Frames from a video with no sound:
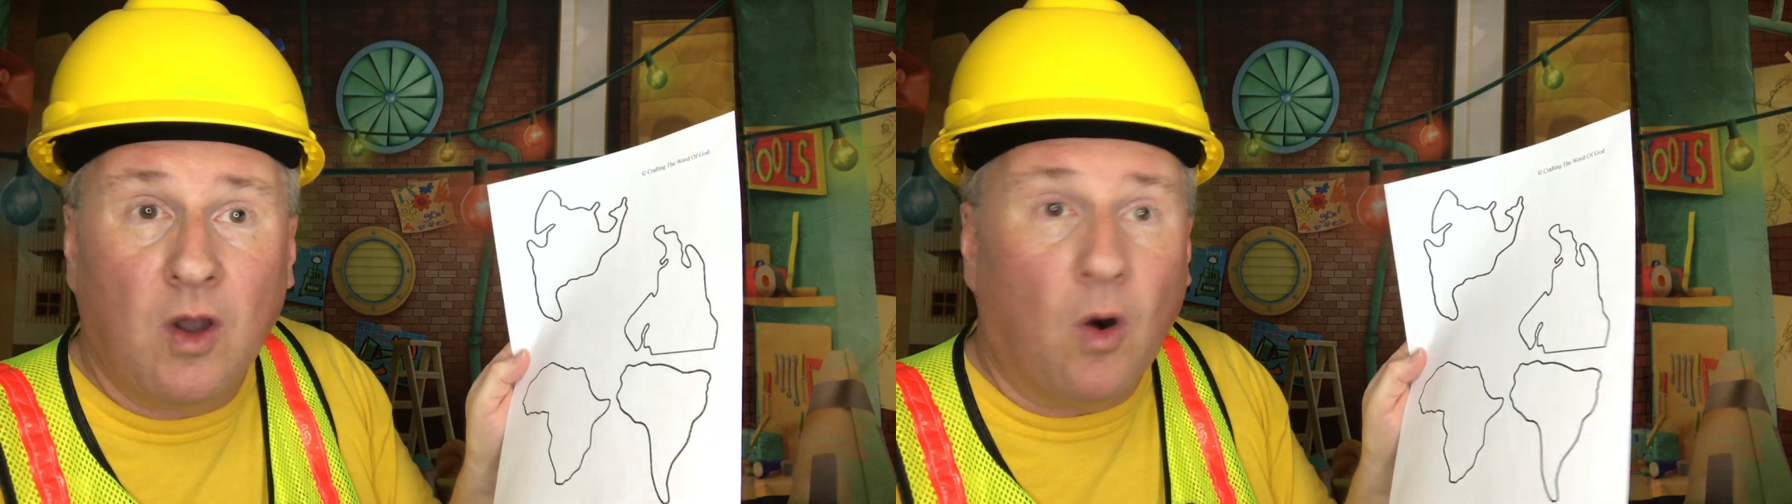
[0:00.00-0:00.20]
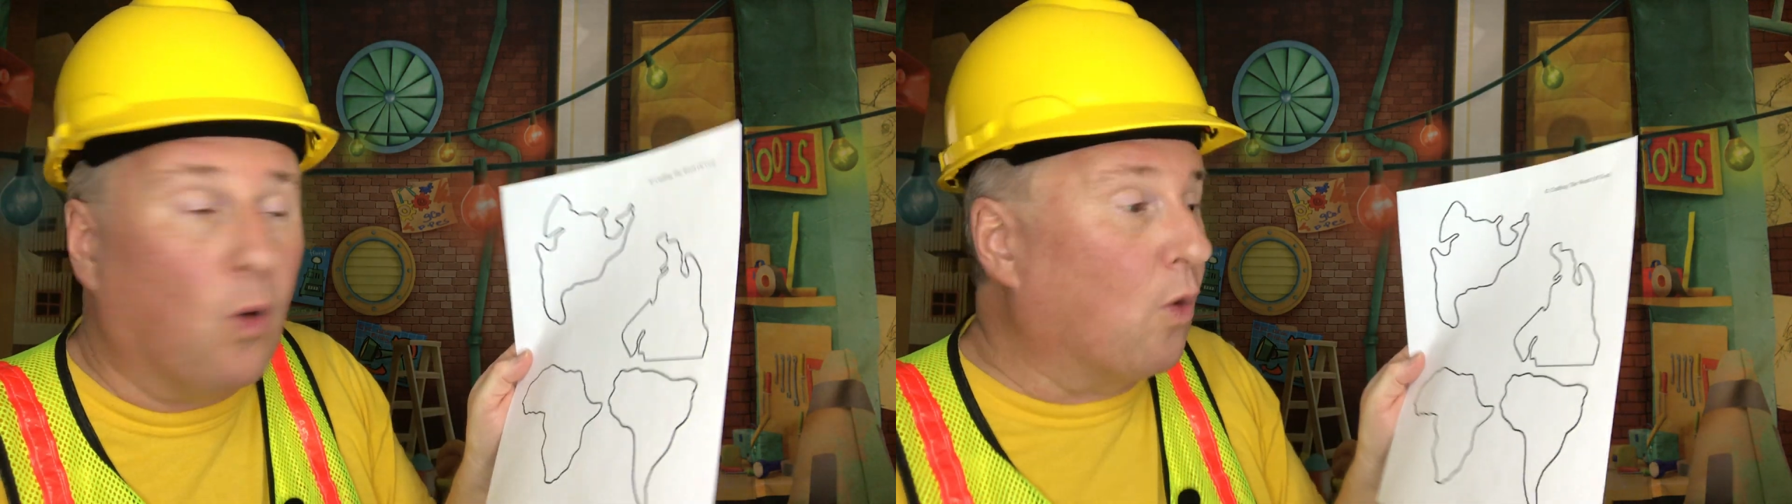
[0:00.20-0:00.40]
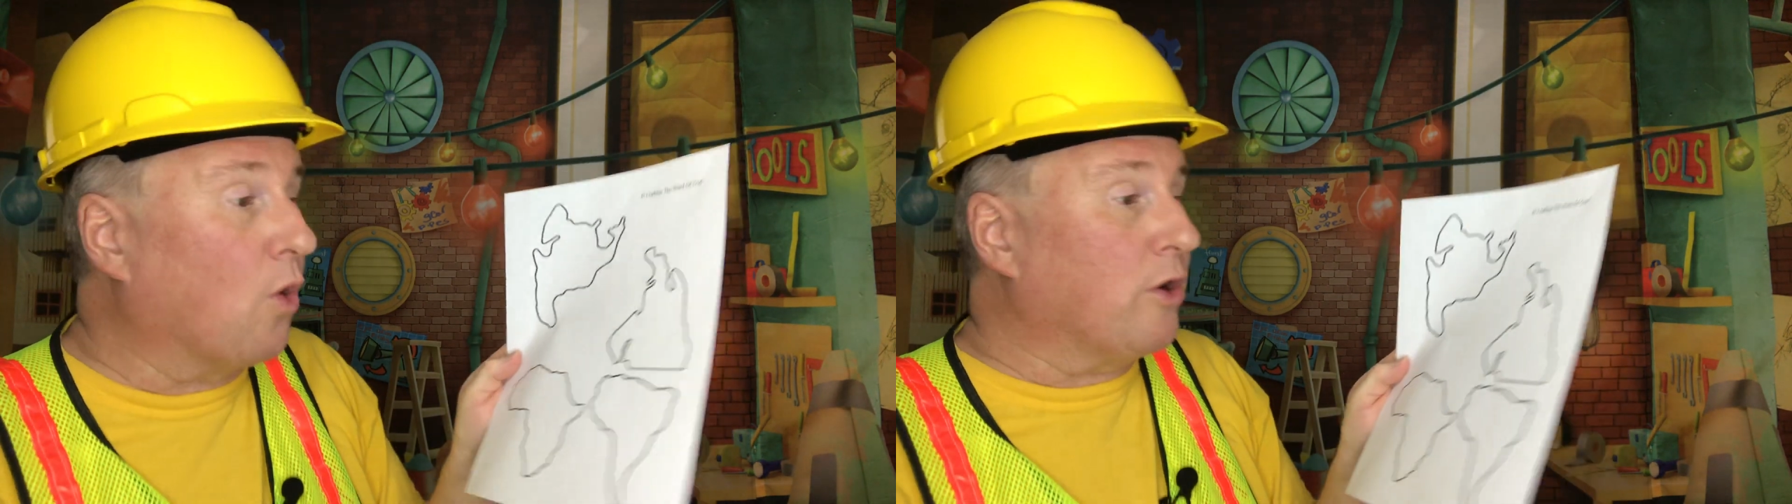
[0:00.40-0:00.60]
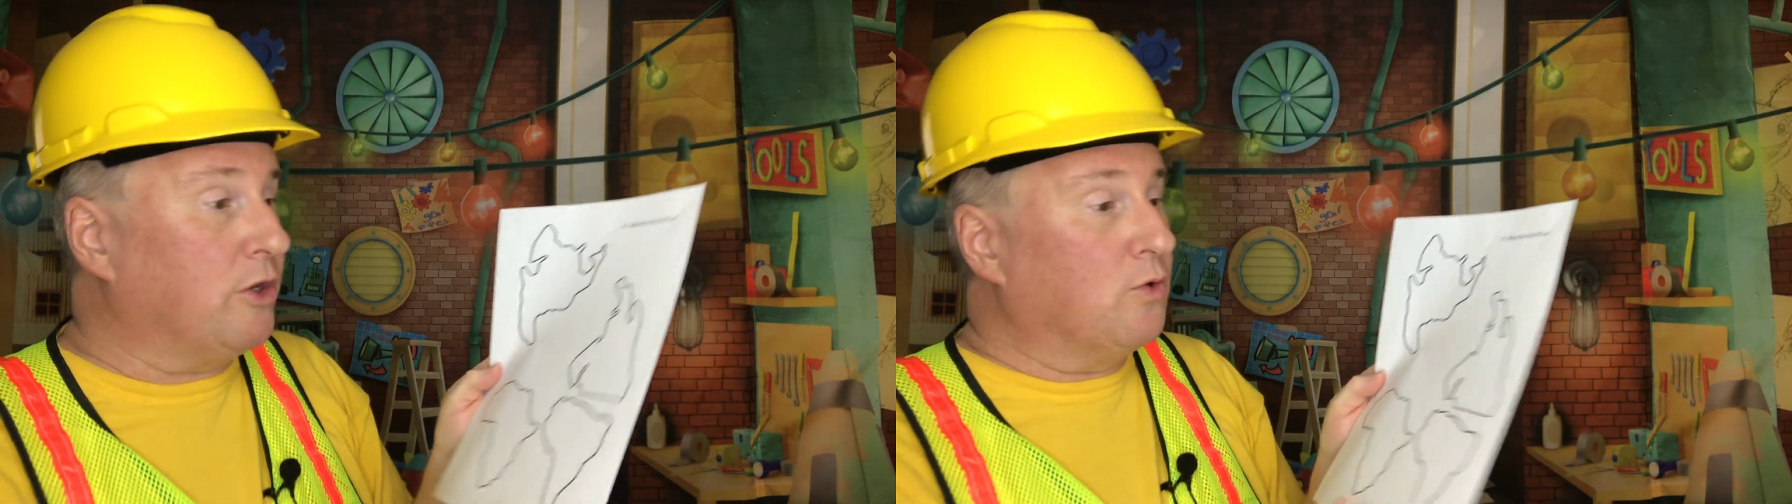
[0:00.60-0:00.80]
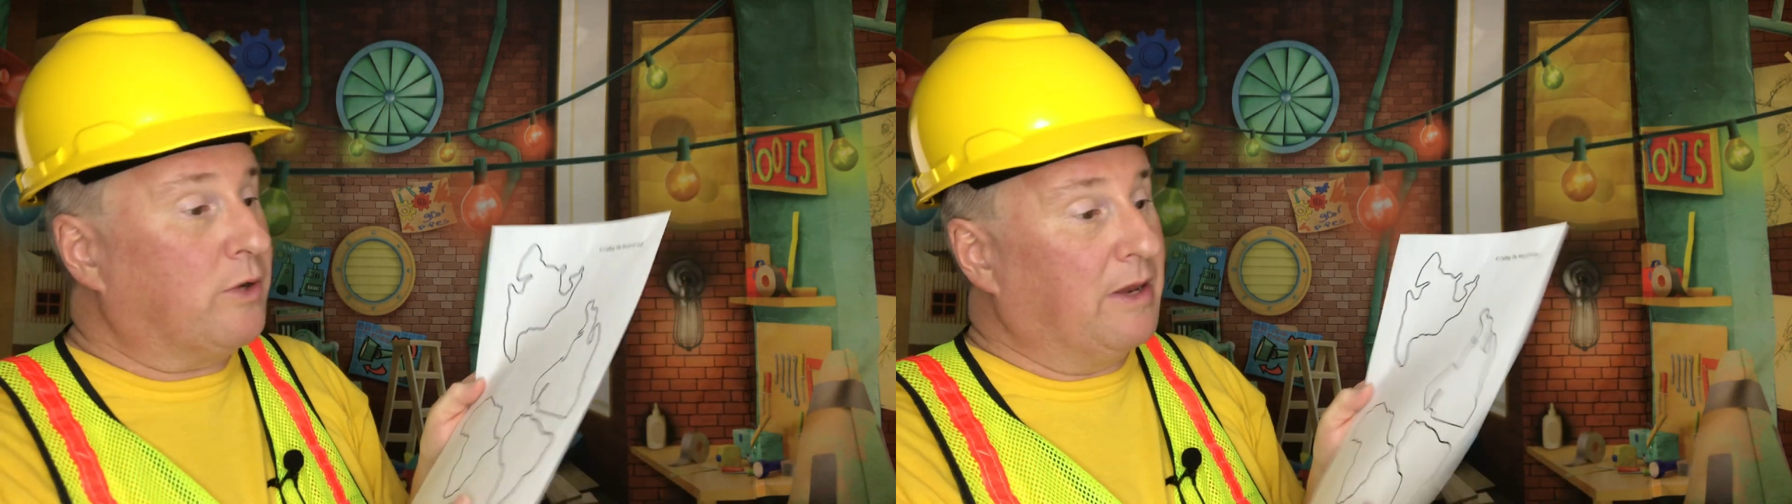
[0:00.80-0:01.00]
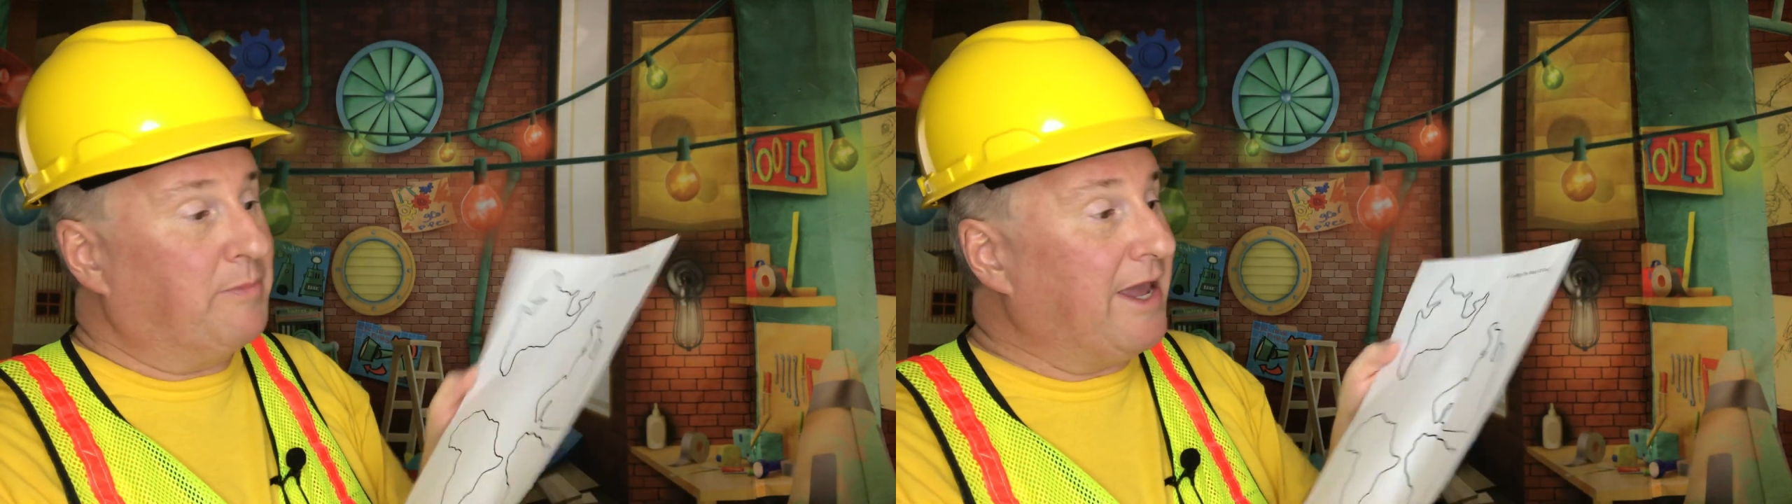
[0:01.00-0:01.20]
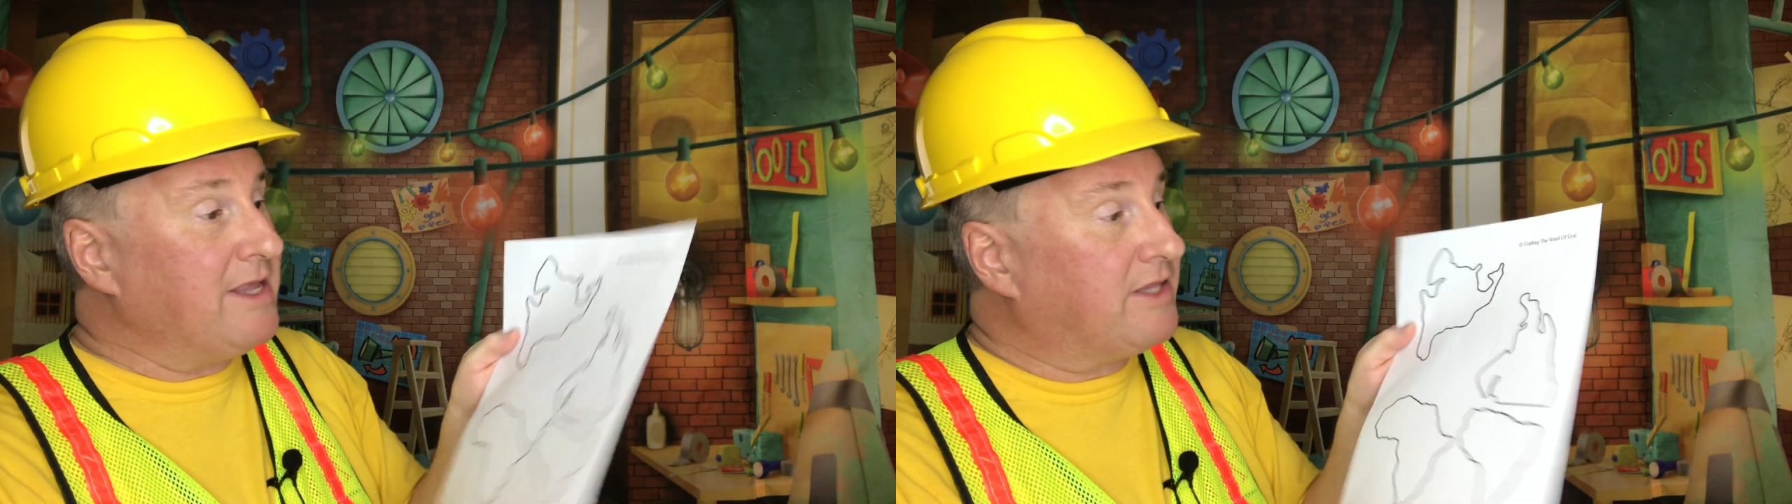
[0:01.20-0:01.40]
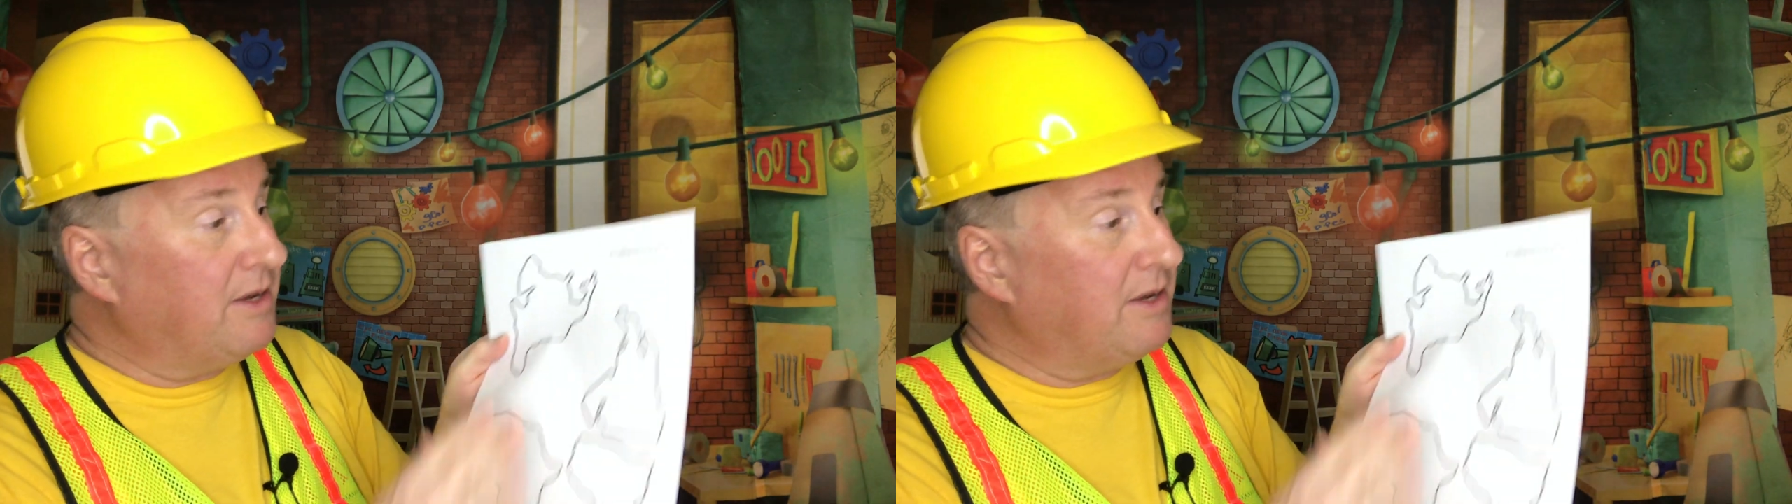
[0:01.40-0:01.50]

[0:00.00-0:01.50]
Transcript: or you can paint